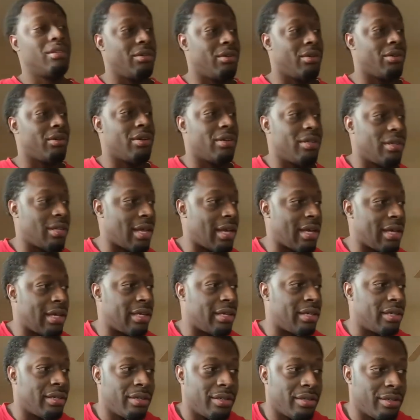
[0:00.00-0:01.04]
you're like,
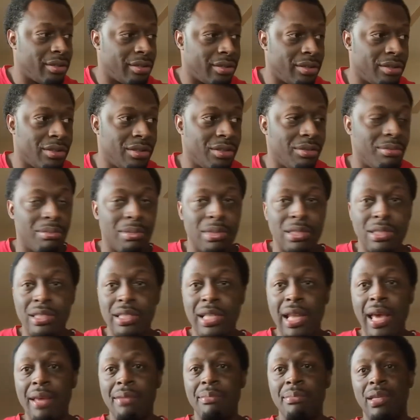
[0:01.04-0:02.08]
you
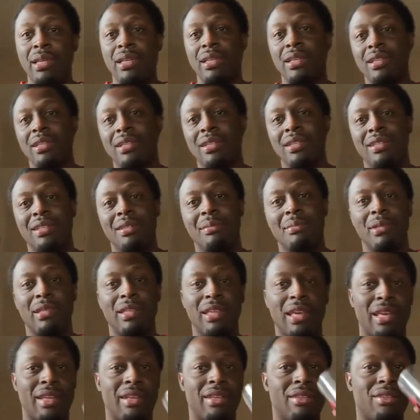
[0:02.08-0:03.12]
misled me in the
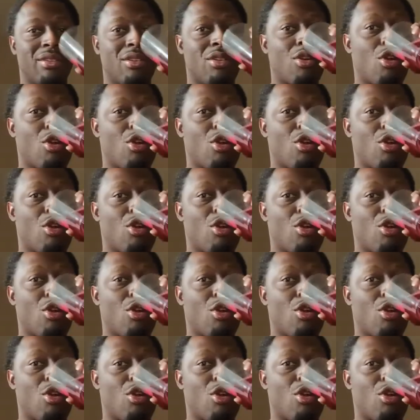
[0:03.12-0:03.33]
beginning.